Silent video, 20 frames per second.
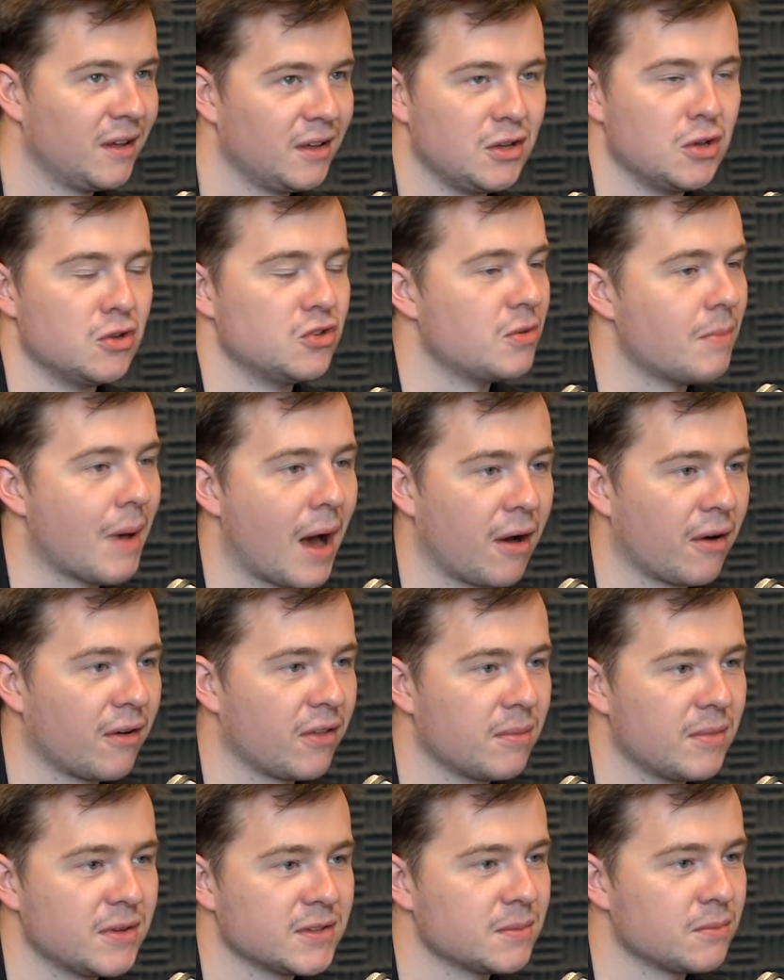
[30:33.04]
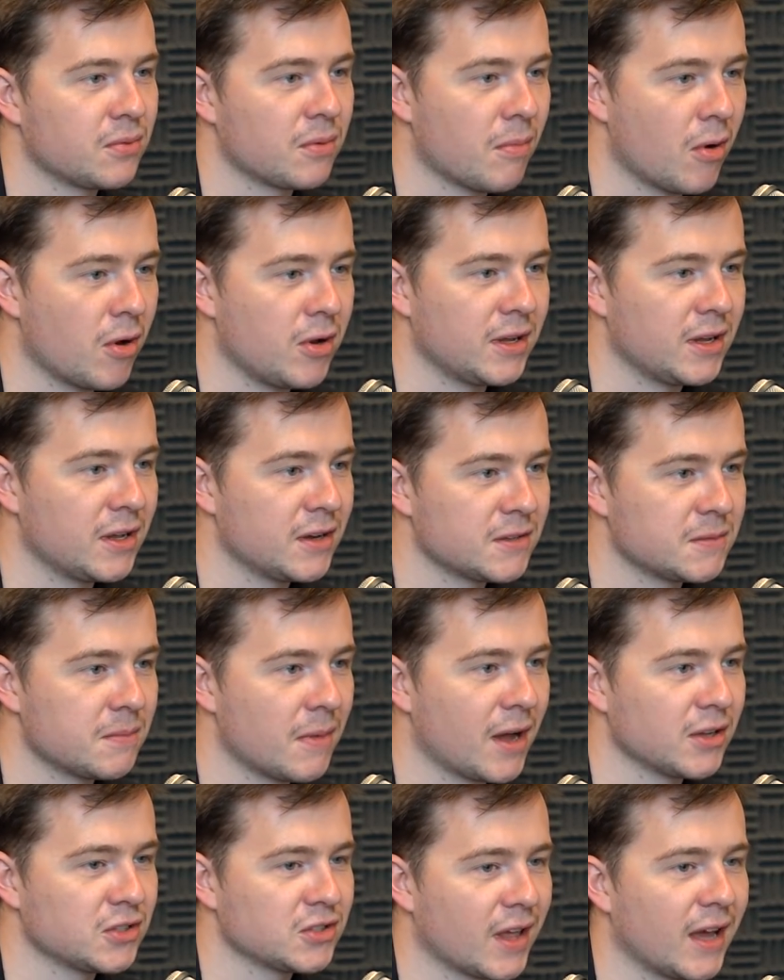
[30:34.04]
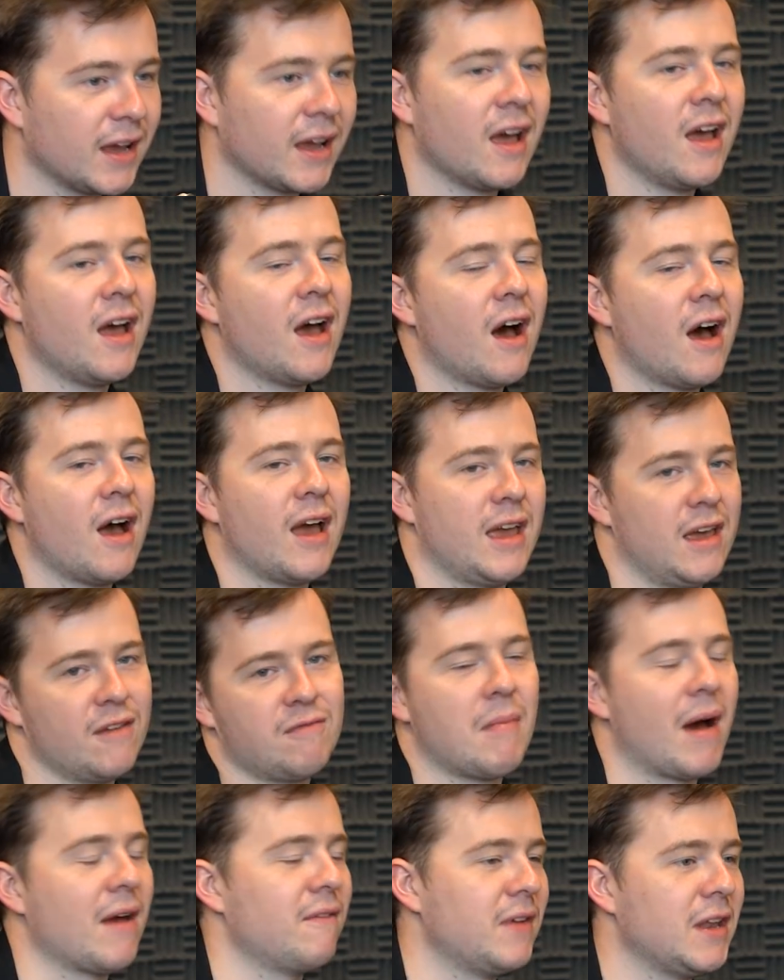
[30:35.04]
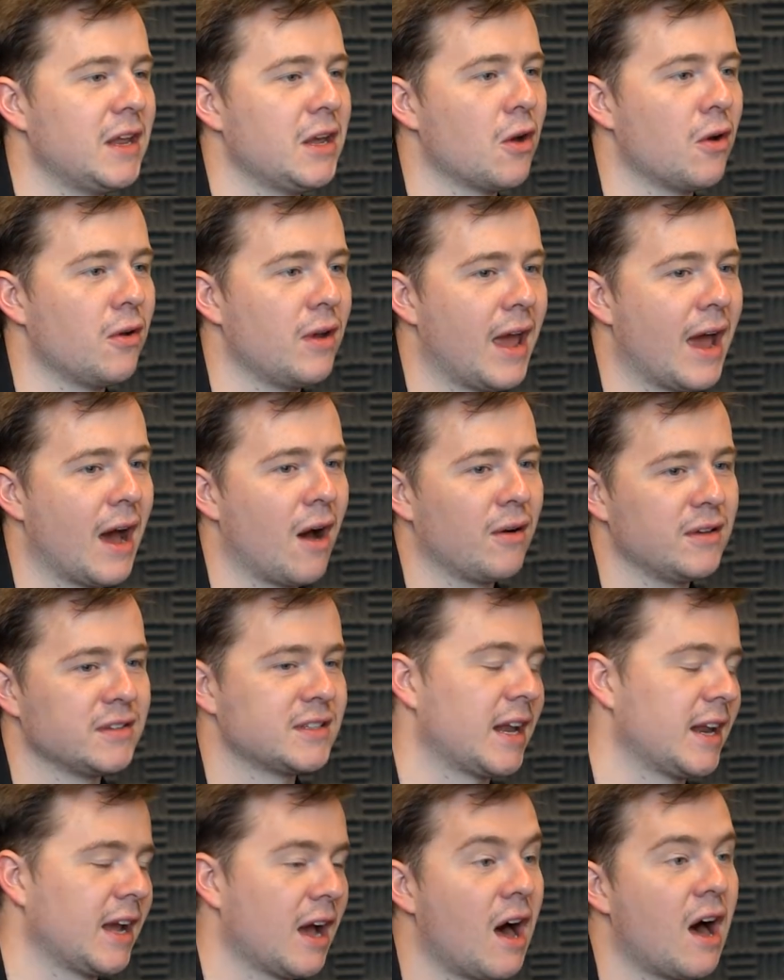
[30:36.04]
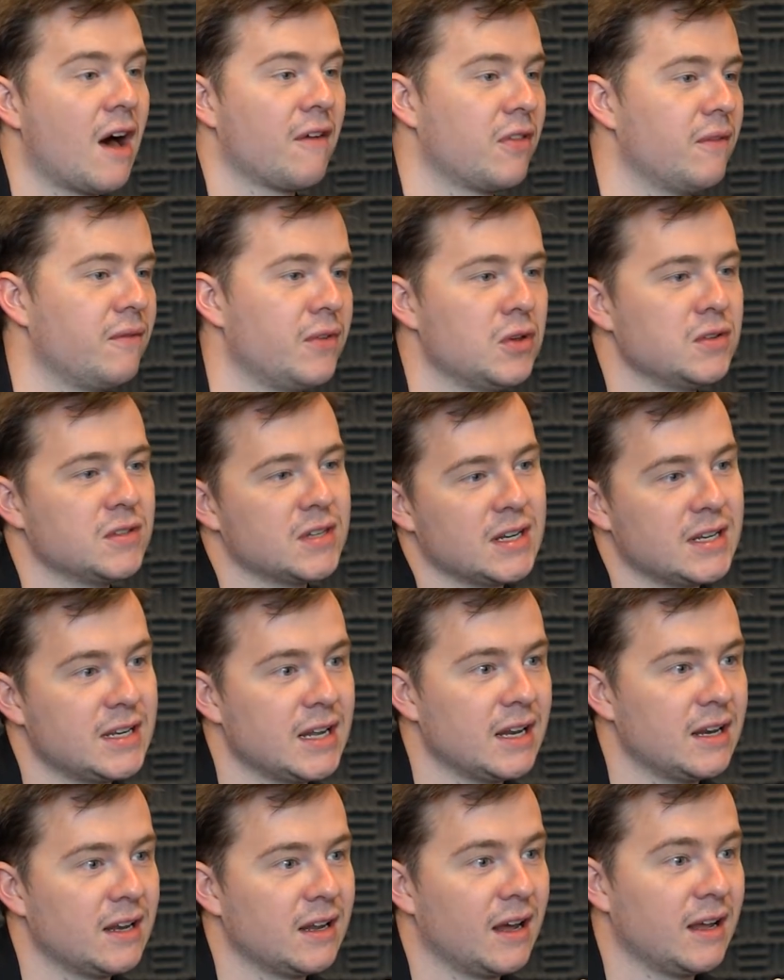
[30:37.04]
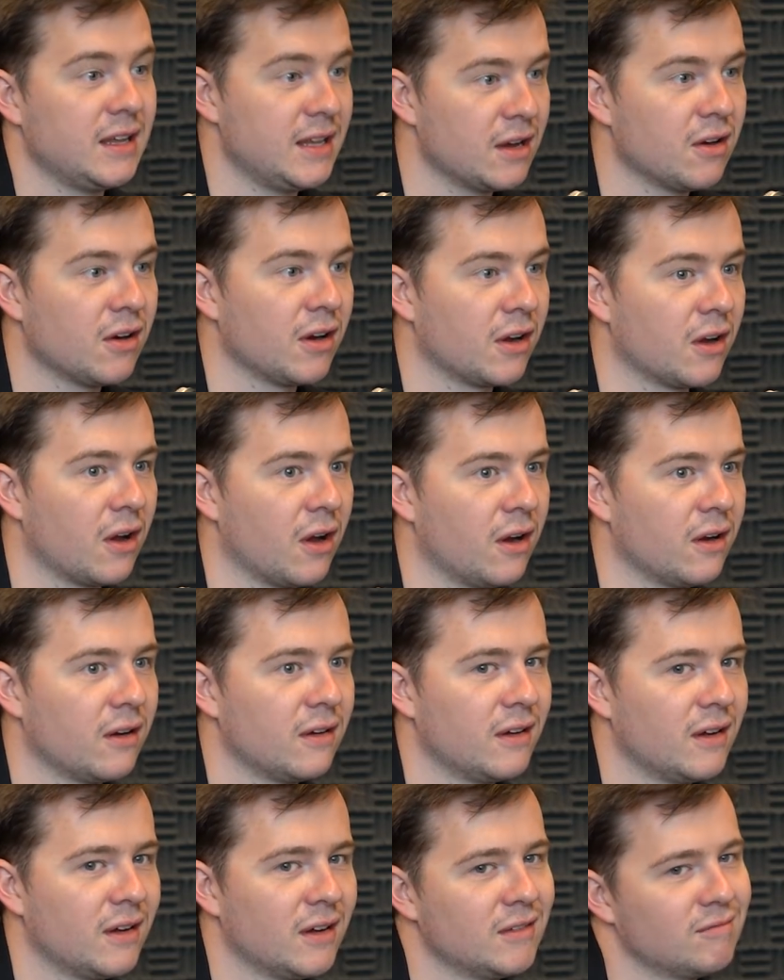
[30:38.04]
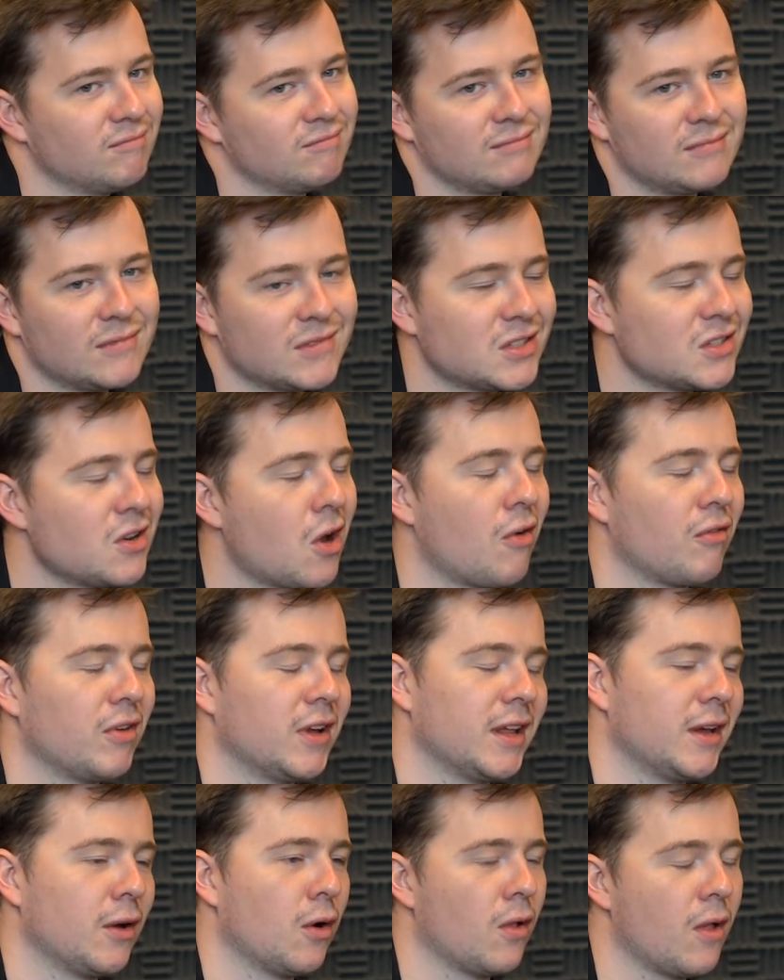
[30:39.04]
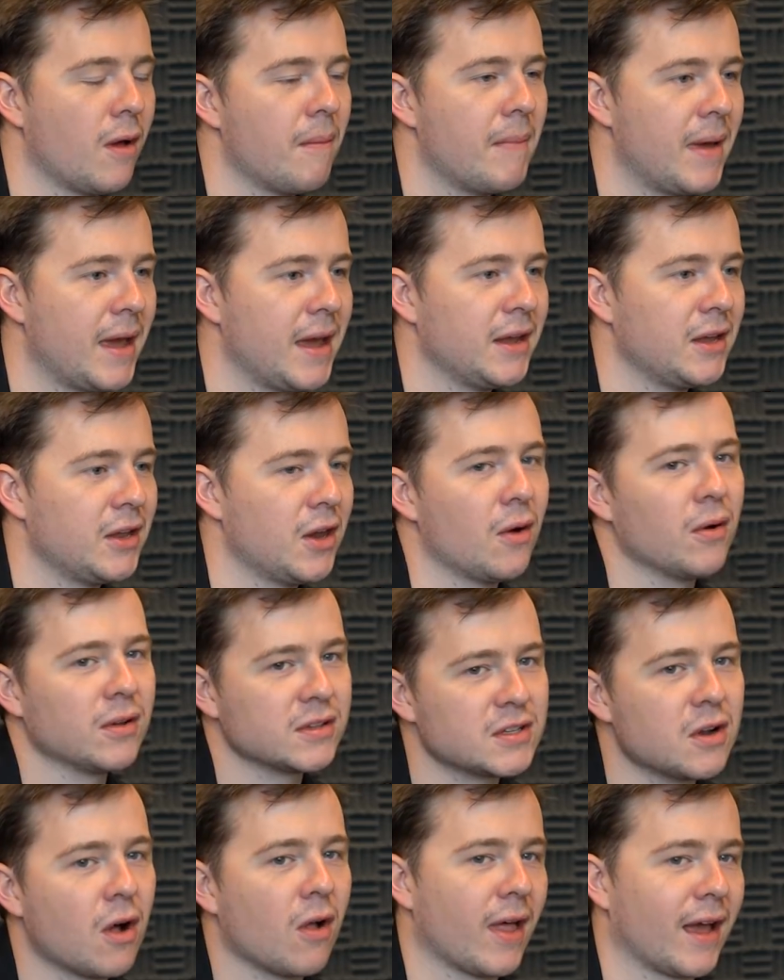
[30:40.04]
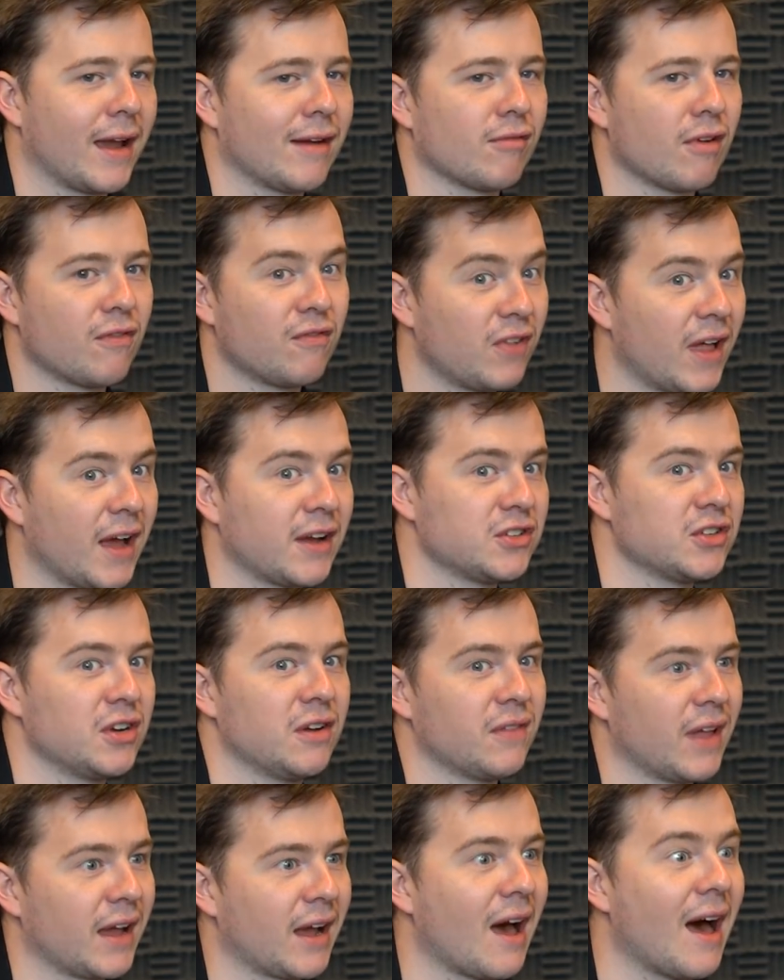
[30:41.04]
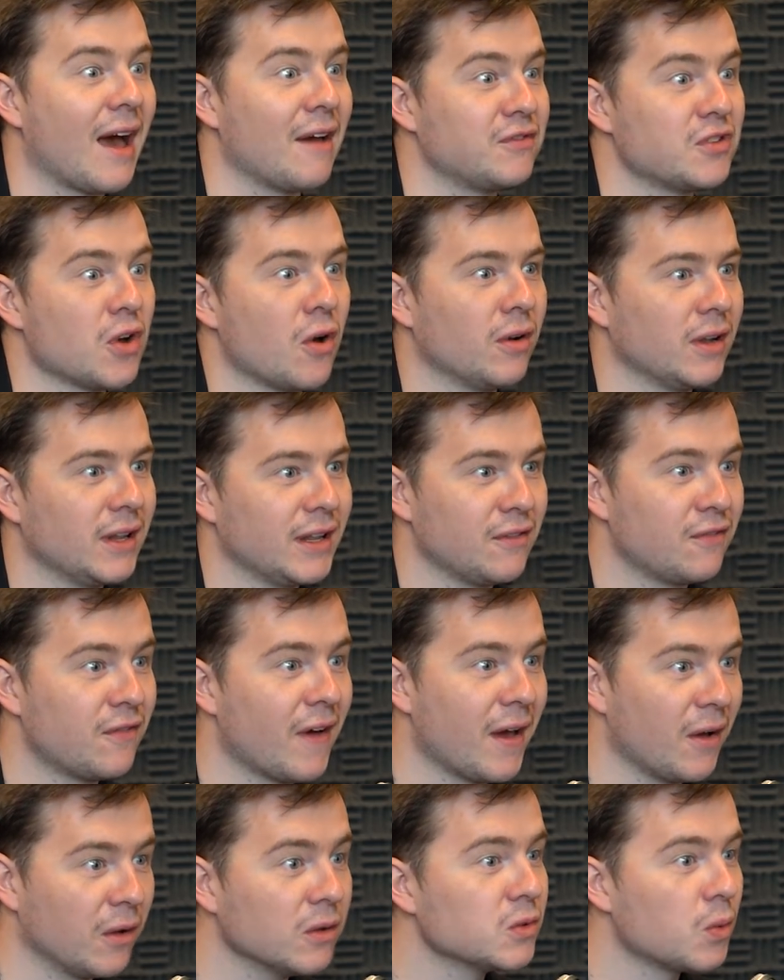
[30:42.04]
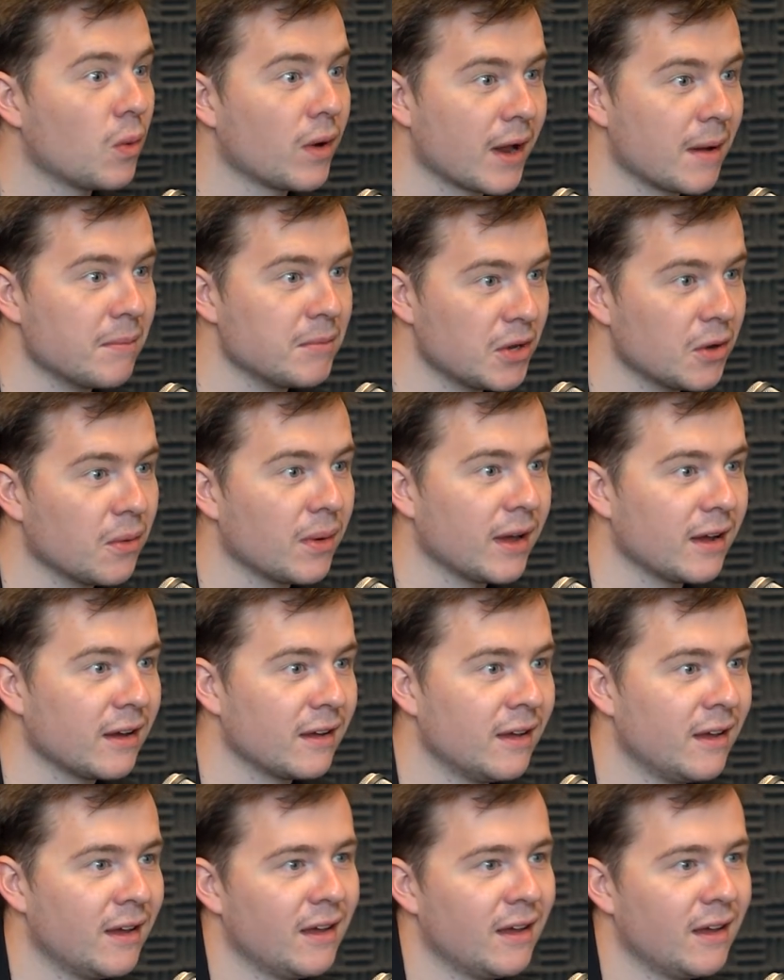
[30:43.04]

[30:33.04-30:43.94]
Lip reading: YouTube algorithm isn't promoting it as much. Like if my video now is getting half the views it did a year ago, it's not really all on me. You know, it's not like a reflection of like, I've totally failed what I'm doing.